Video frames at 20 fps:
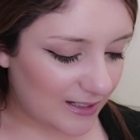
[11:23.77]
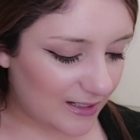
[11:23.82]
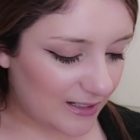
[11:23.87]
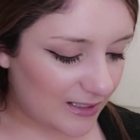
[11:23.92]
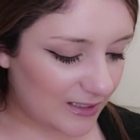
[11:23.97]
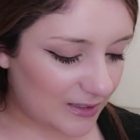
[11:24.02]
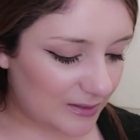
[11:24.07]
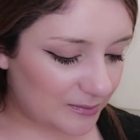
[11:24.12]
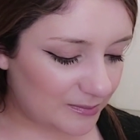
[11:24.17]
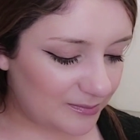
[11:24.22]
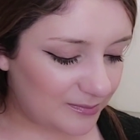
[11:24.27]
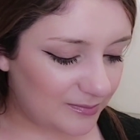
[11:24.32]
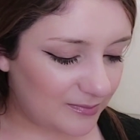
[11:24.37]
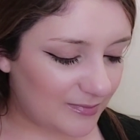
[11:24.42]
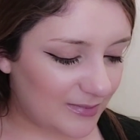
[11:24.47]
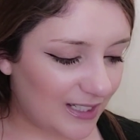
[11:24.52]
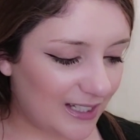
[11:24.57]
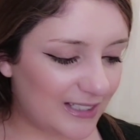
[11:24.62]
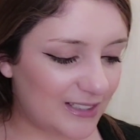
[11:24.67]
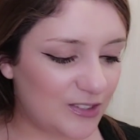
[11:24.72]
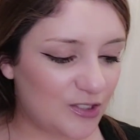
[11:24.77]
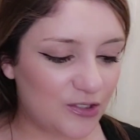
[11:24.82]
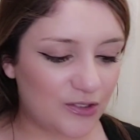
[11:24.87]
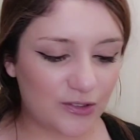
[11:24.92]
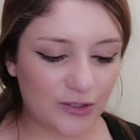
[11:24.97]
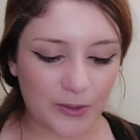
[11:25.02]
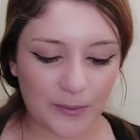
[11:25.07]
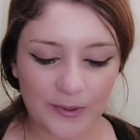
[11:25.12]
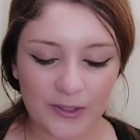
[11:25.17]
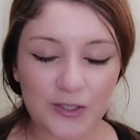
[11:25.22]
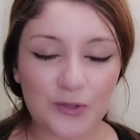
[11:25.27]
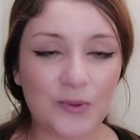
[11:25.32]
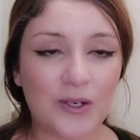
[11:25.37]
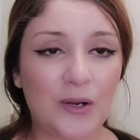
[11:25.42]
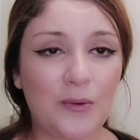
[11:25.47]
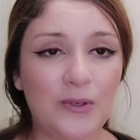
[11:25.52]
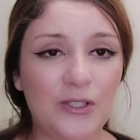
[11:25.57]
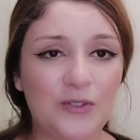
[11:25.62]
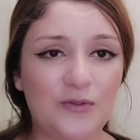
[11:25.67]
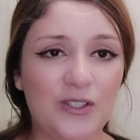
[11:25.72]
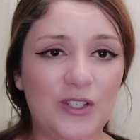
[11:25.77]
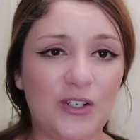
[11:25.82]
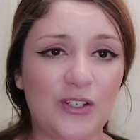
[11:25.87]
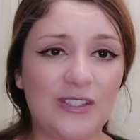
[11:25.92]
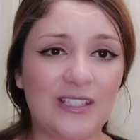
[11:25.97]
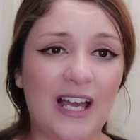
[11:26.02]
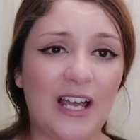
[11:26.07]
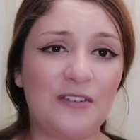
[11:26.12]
And to be honest, when I watch videos,